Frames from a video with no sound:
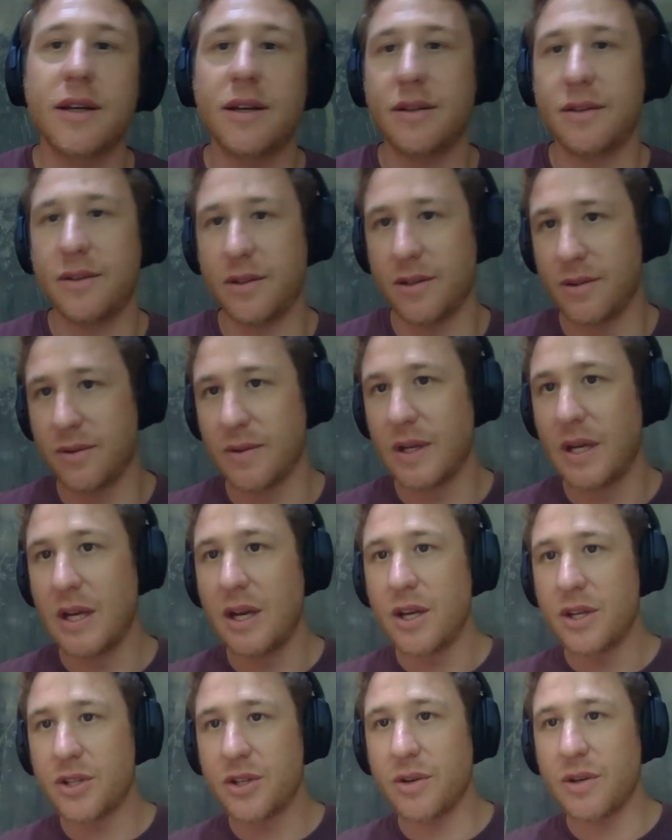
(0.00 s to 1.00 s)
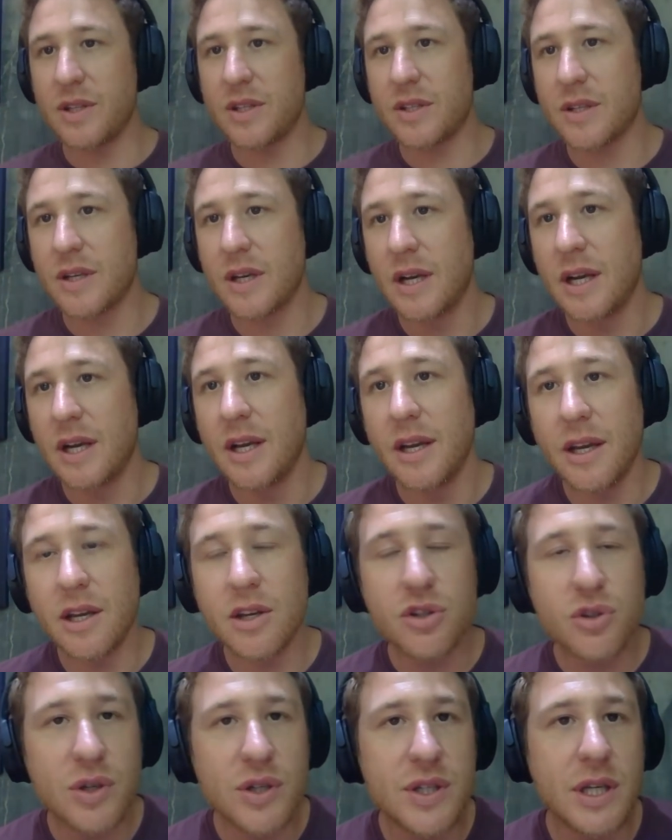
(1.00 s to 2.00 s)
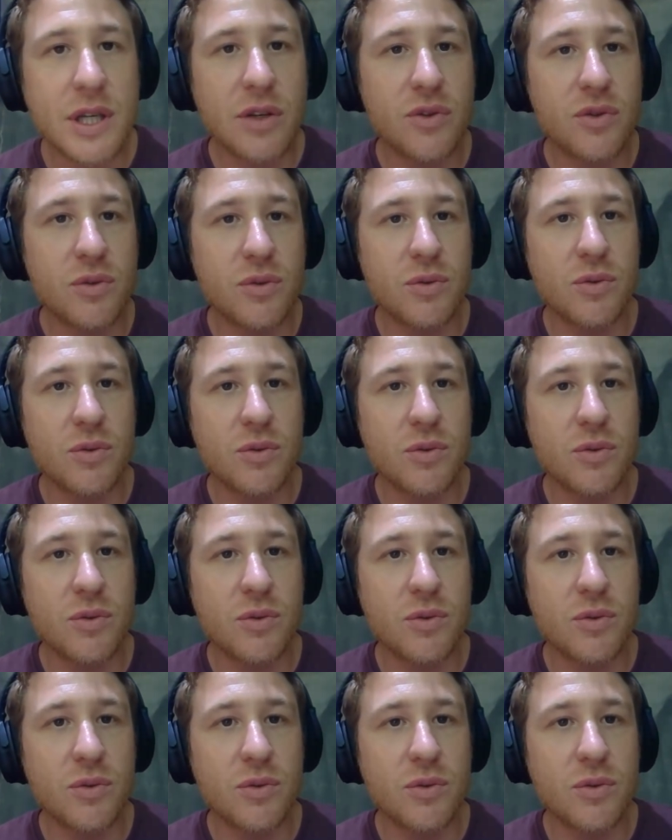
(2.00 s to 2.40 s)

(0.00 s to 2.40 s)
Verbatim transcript: You know, so it's interesting to